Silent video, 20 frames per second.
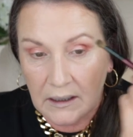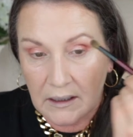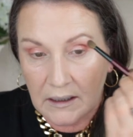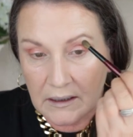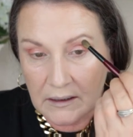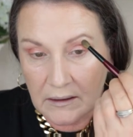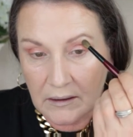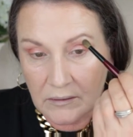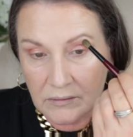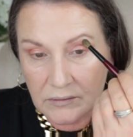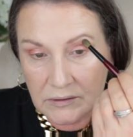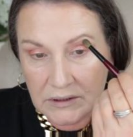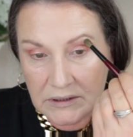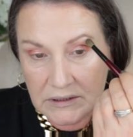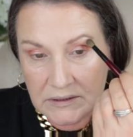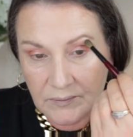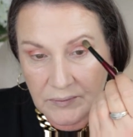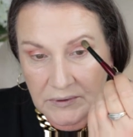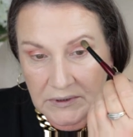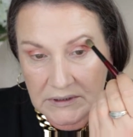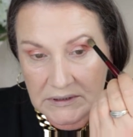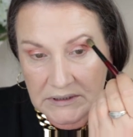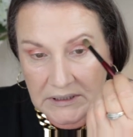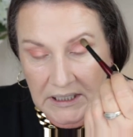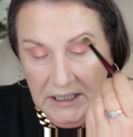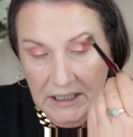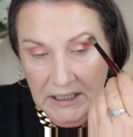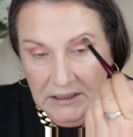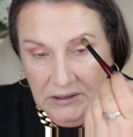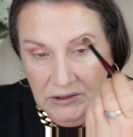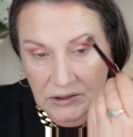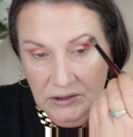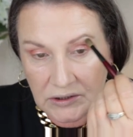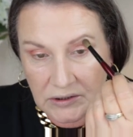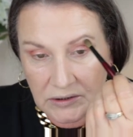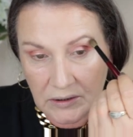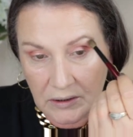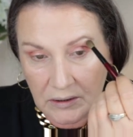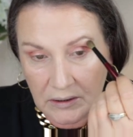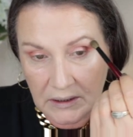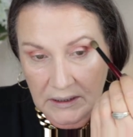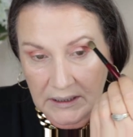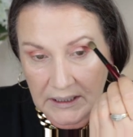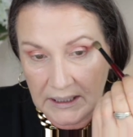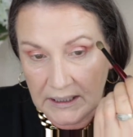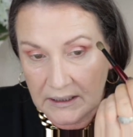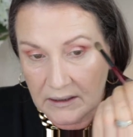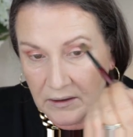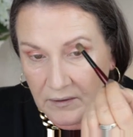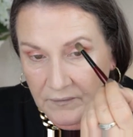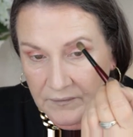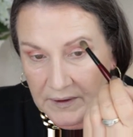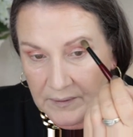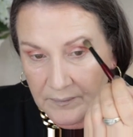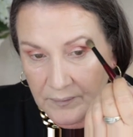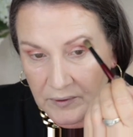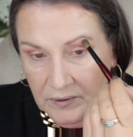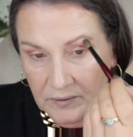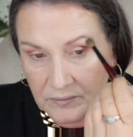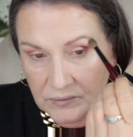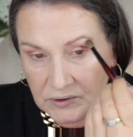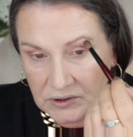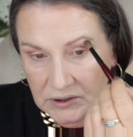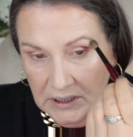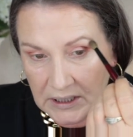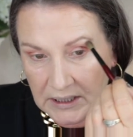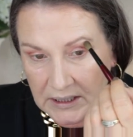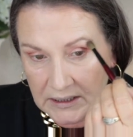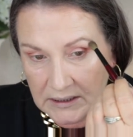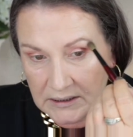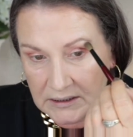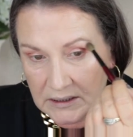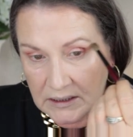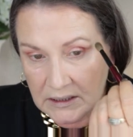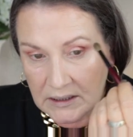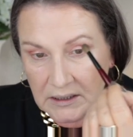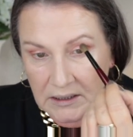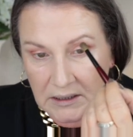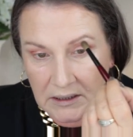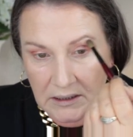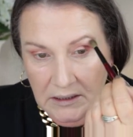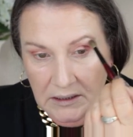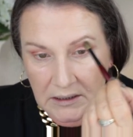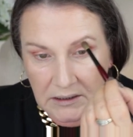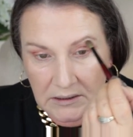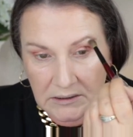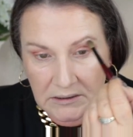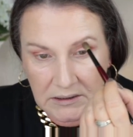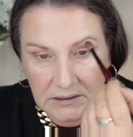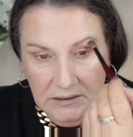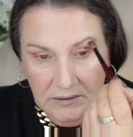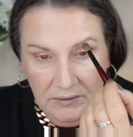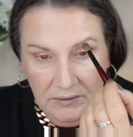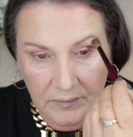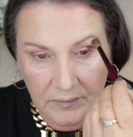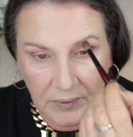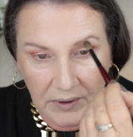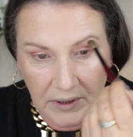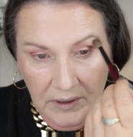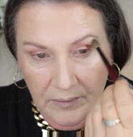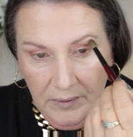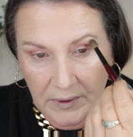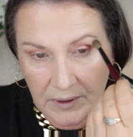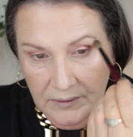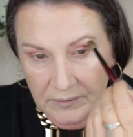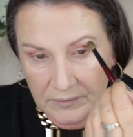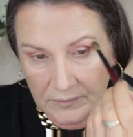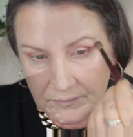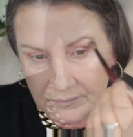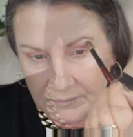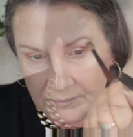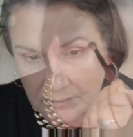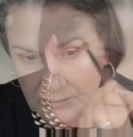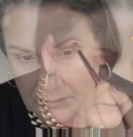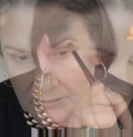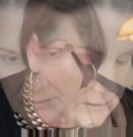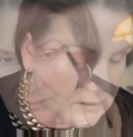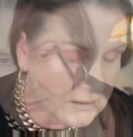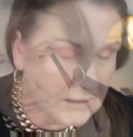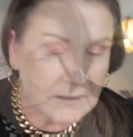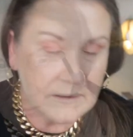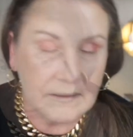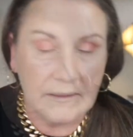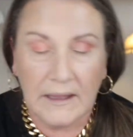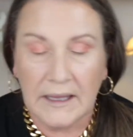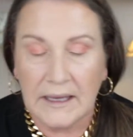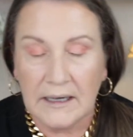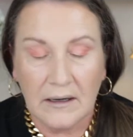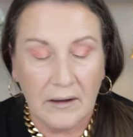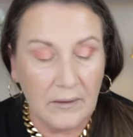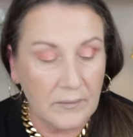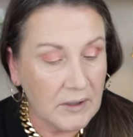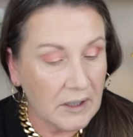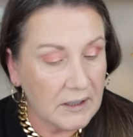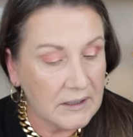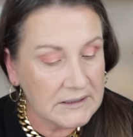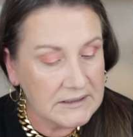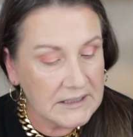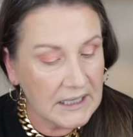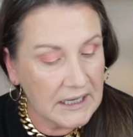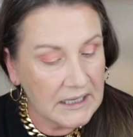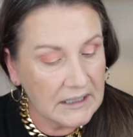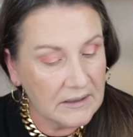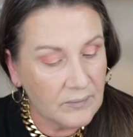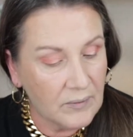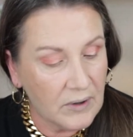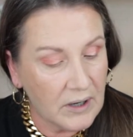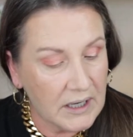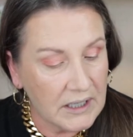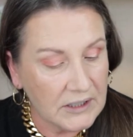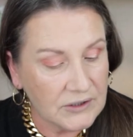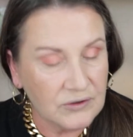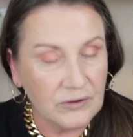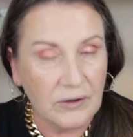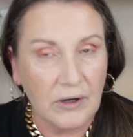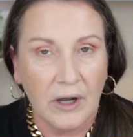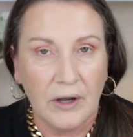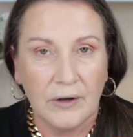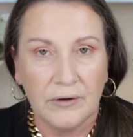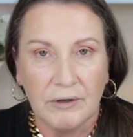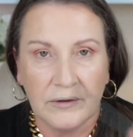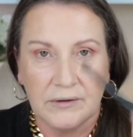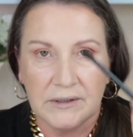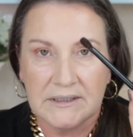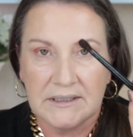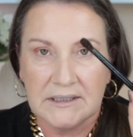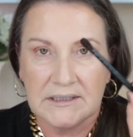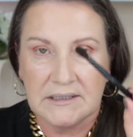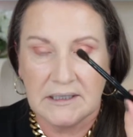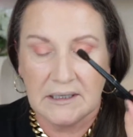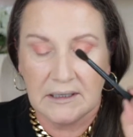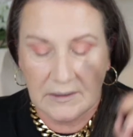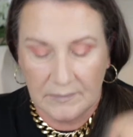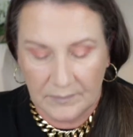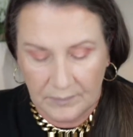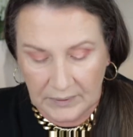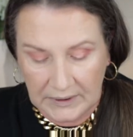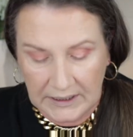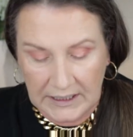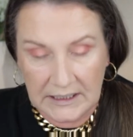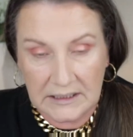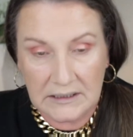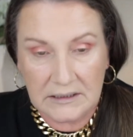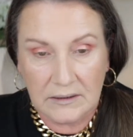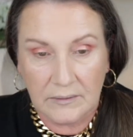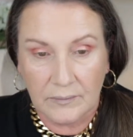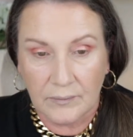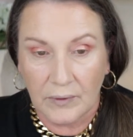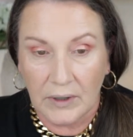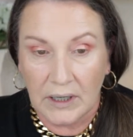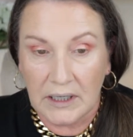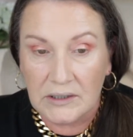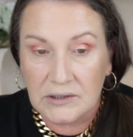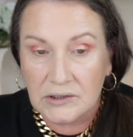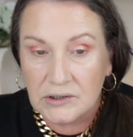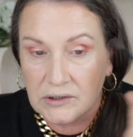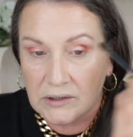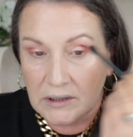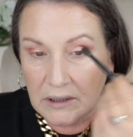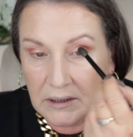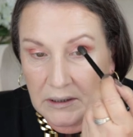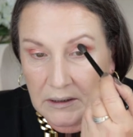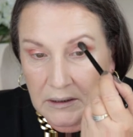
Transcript: And I'll just put a touch again of that bottom shade just brow bone. And then I'm going to take my Chikuhodo, this is the Blend brush,